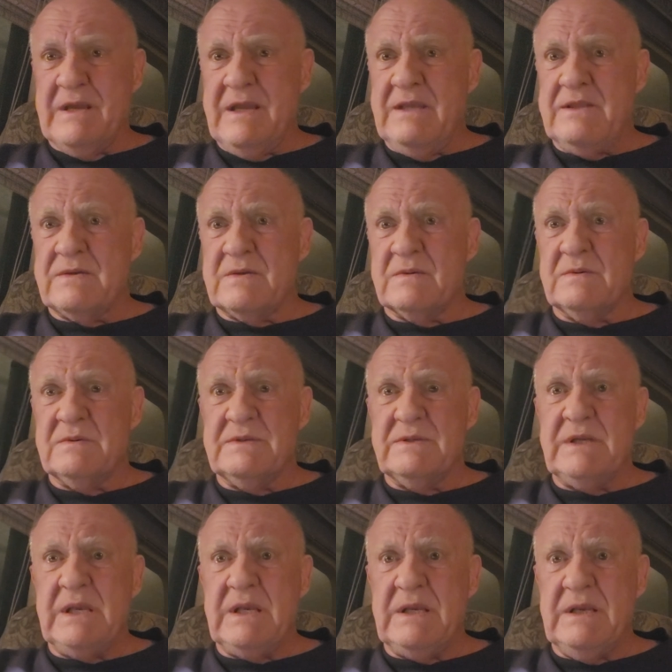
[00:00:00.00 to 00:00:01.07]
A through
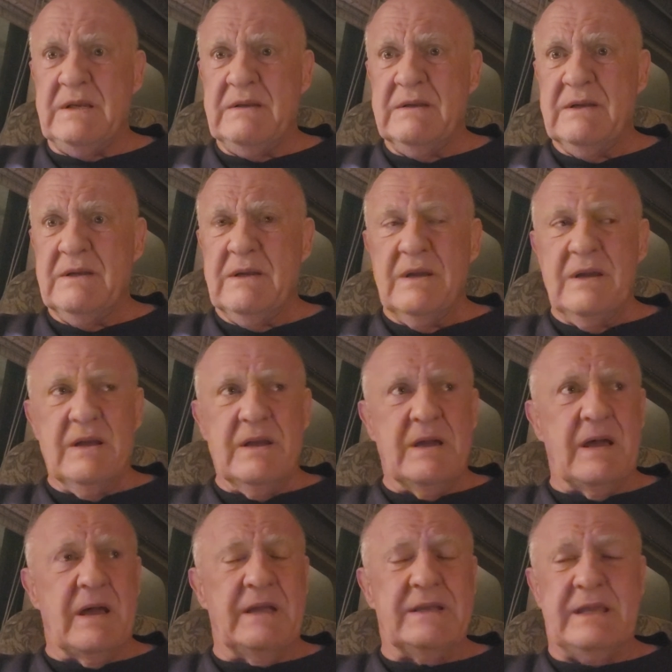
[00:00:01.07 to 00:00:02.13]
Z.
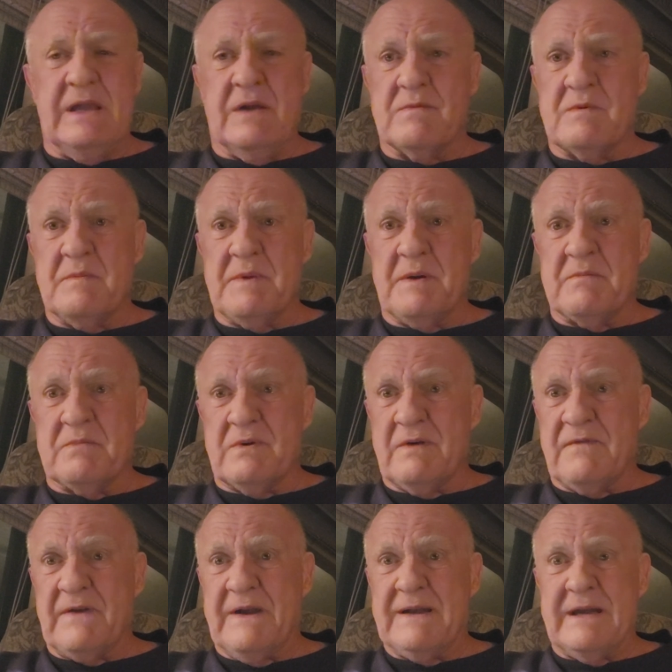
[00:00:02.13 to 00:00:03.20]
And I can't remember
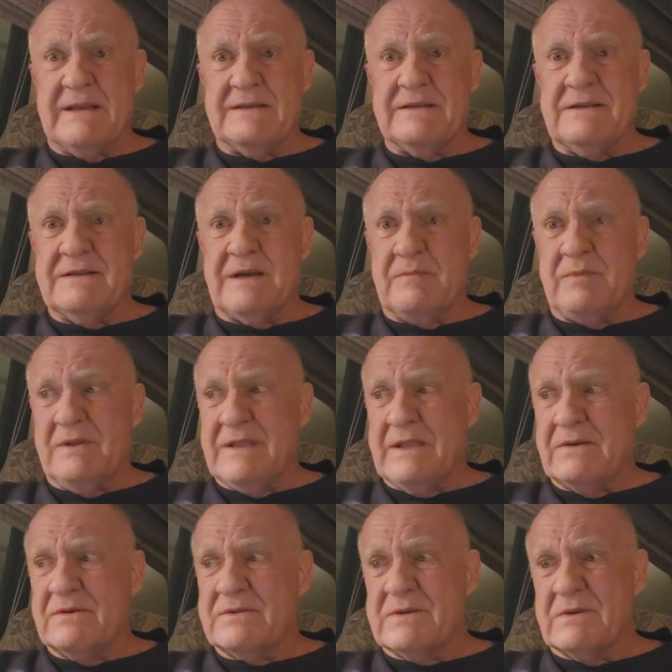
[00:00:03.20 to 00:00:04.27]
if I got into double
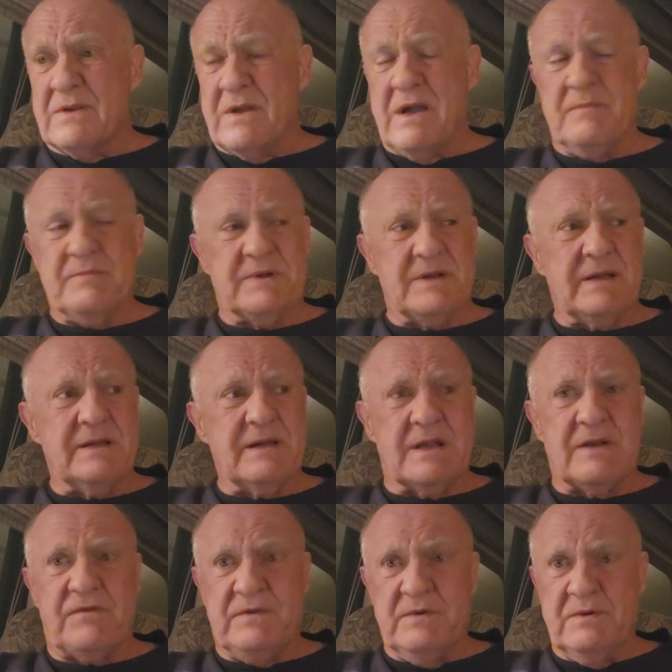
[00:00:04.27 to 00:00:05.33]
letters or not, but I
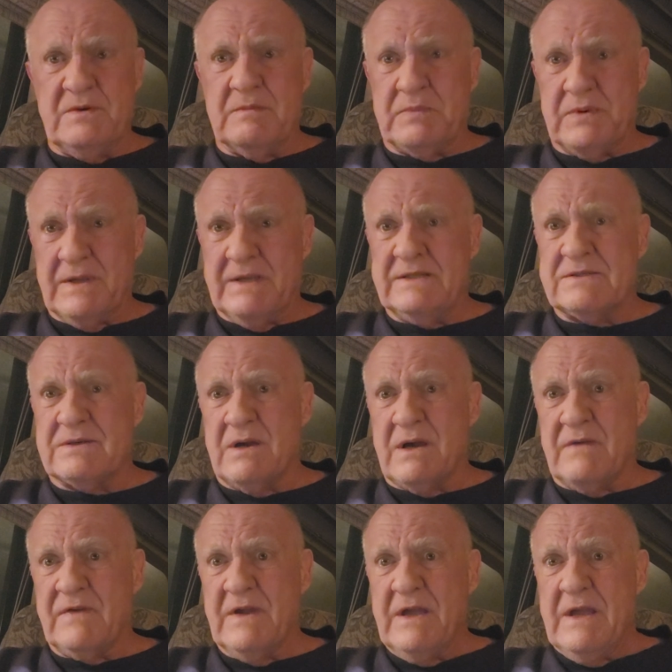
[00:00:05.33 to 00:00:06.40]
got a few complaints
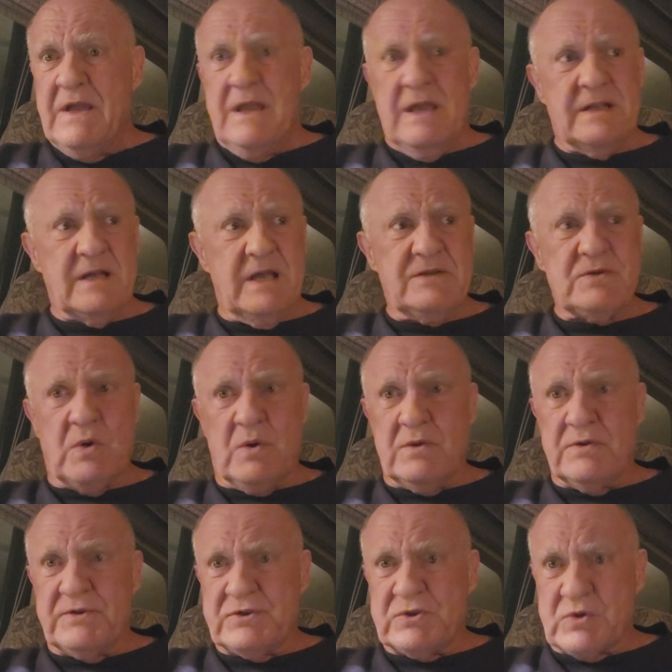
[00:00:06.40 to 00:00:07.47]
off. And I
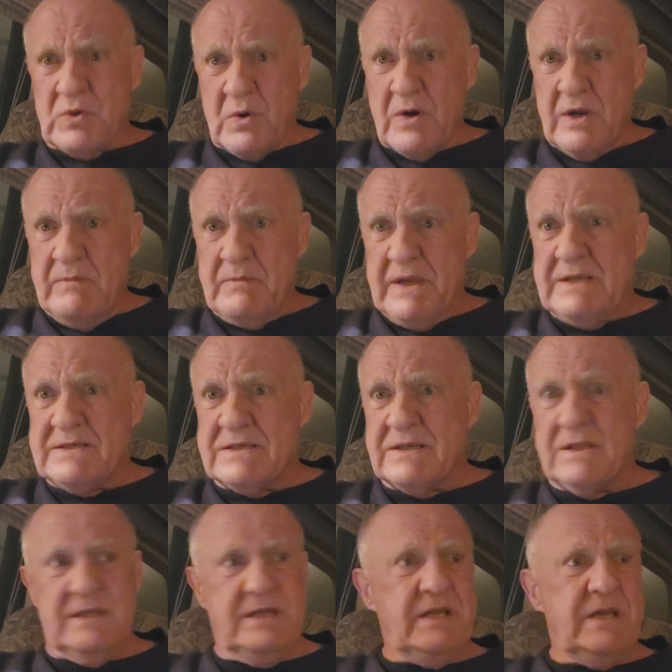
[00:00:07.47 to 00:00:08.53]
told the story
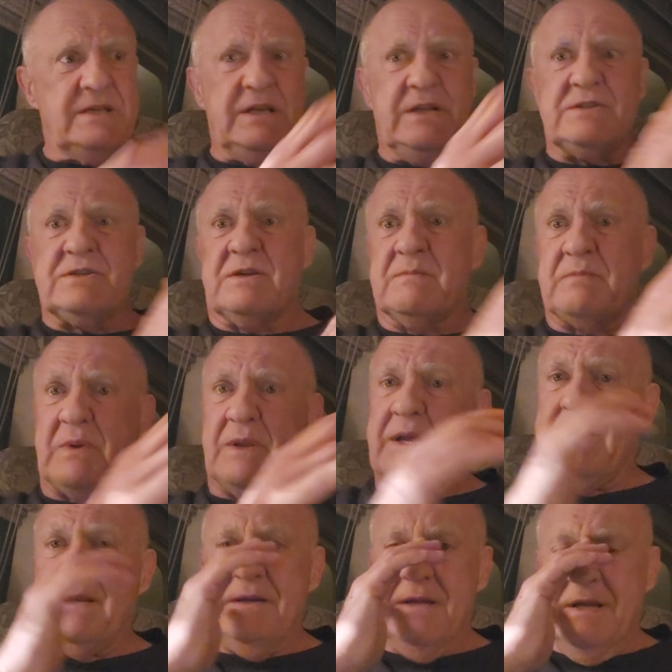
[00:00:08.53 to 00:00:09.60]
basically in each
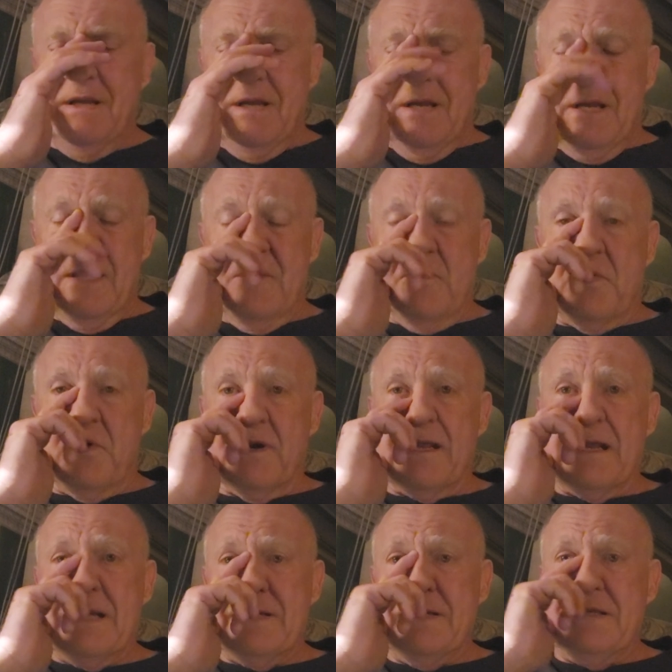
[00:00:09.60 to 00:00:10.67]
complaint. And the board
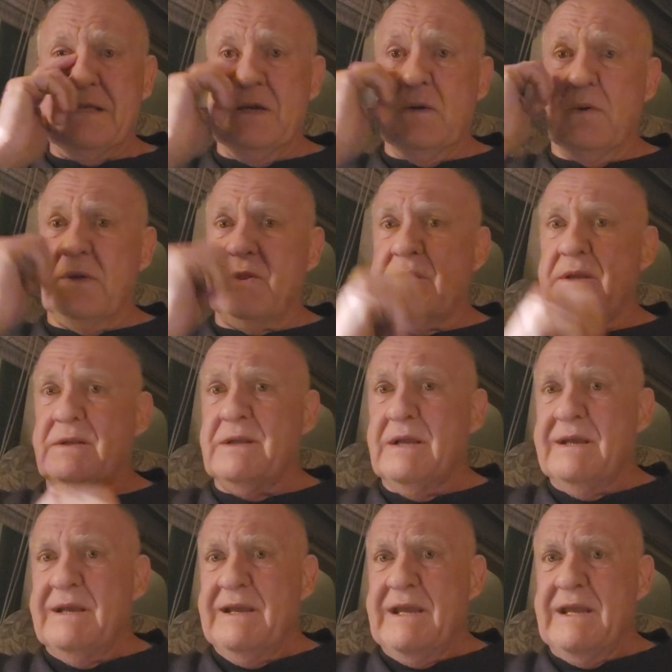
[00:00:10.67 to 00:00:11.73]
had to deal with it.
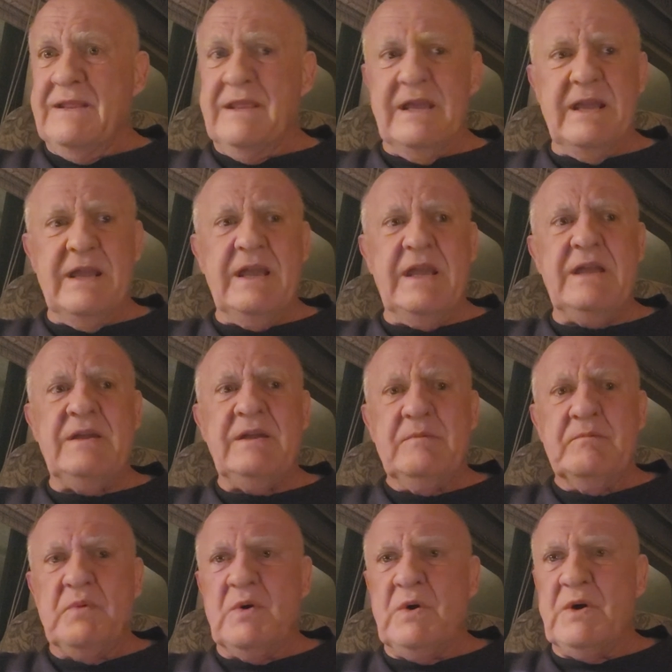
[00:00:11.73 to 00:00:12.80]
And they
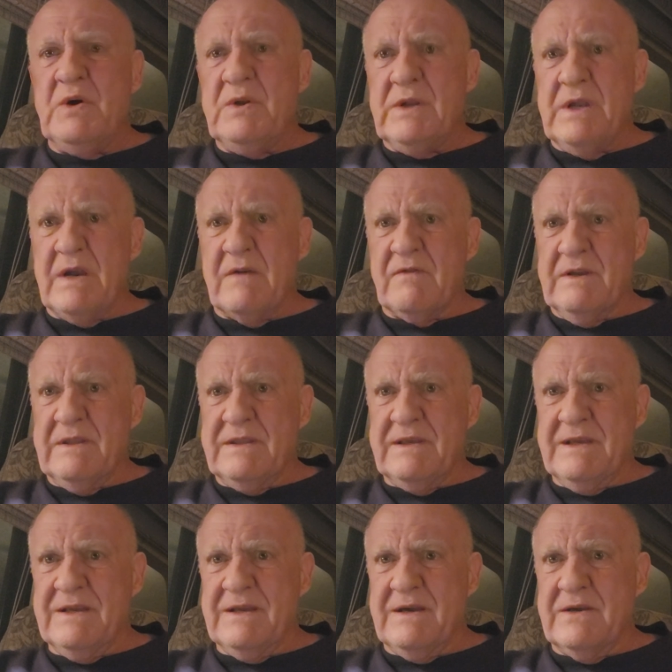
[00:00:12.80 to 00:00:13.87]
put
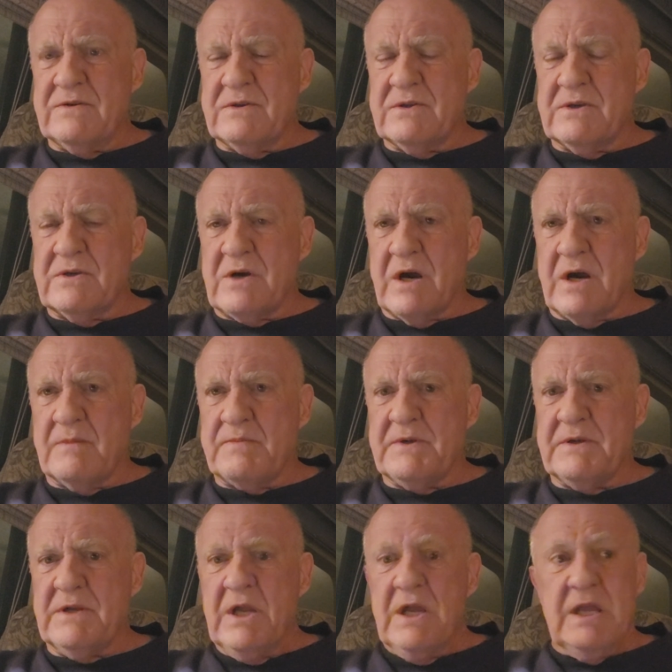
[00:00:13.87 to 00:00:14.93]
everything under the
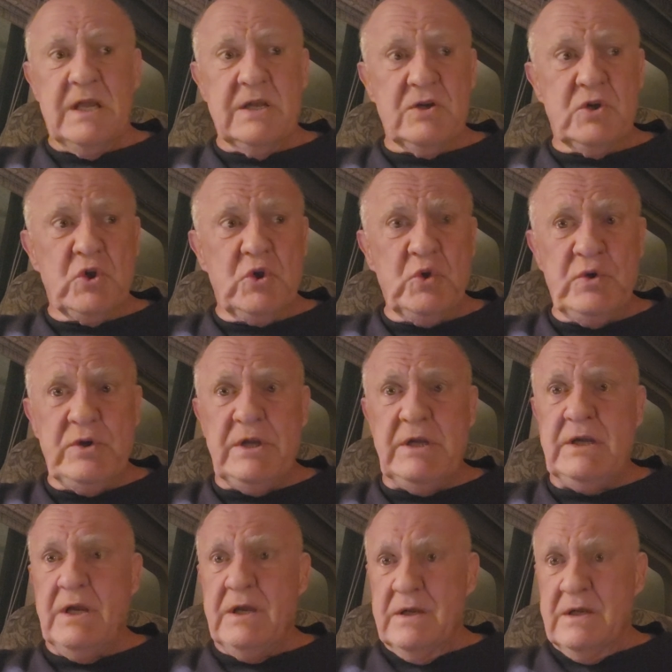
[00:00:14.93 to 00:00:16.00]
carpet,
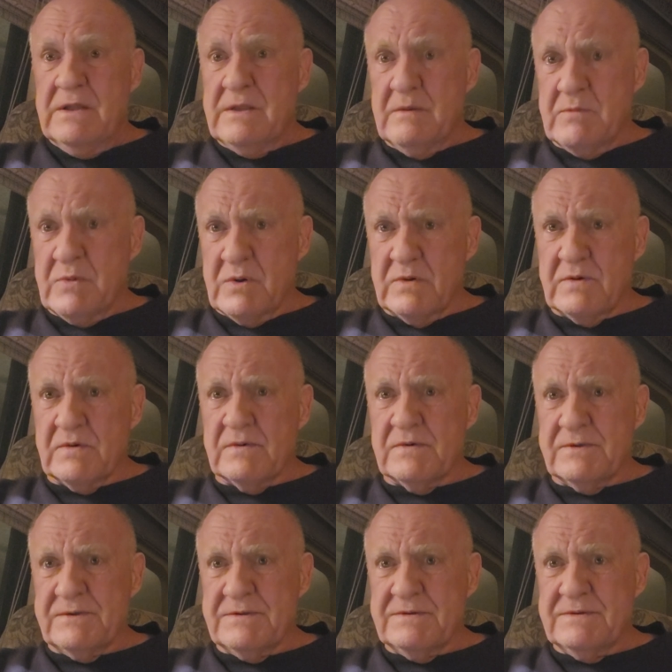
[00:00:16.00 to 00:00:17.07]
including the
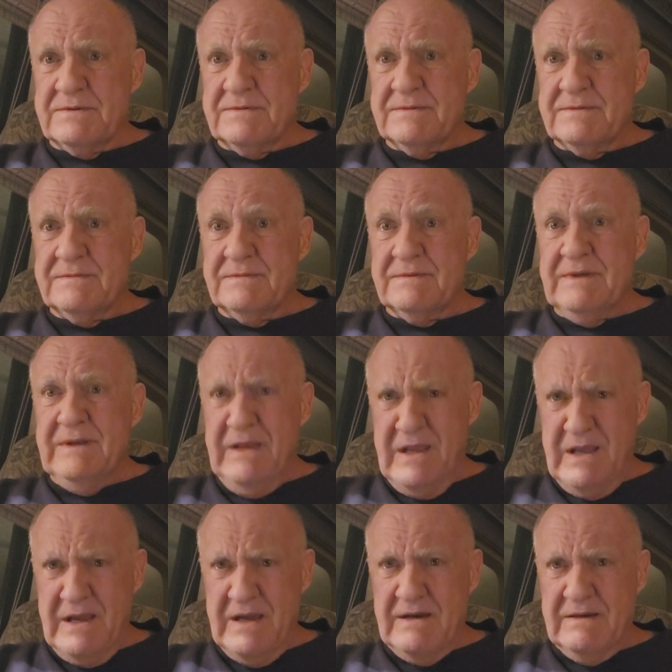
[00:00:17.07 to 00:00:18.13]
murders.
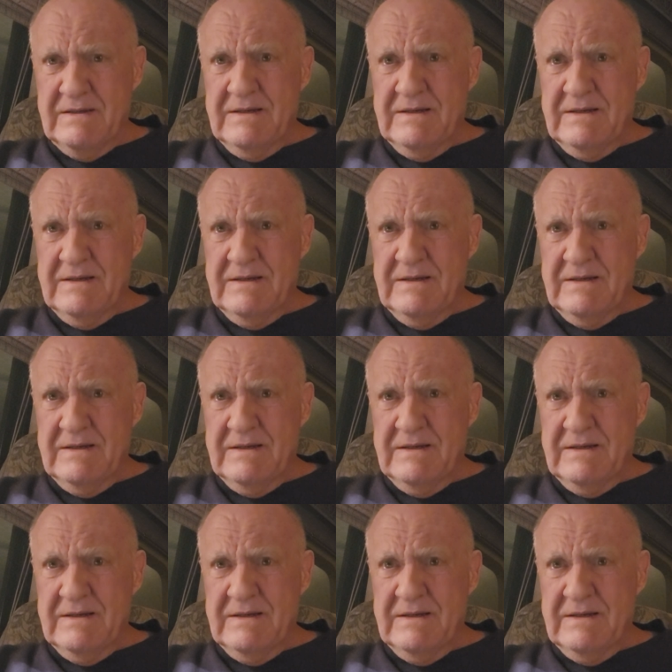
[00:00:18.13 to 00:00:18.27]
Yeah.